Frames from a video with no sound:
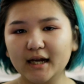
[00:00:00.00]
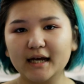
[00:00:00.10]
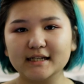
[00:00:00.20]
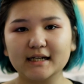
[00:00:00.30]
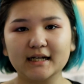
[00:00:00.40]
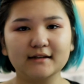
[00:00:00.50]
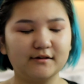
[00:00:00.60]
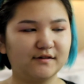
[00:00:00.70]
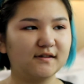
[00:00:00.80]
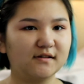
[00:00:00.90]
I kind of
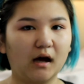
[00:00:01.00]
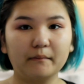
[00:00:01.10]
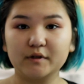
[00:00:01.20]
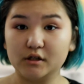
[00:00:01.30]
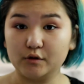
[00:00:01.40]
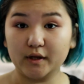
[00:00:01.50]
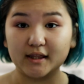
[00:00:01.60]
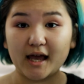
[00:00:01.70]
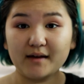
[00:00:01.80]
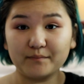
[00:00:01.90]
just stopped doing
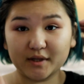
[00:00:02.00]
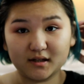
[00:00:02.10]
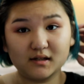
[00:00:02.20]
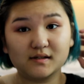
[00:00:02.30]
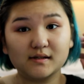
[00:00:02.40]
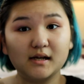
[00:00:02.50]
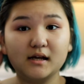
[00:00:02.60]
that because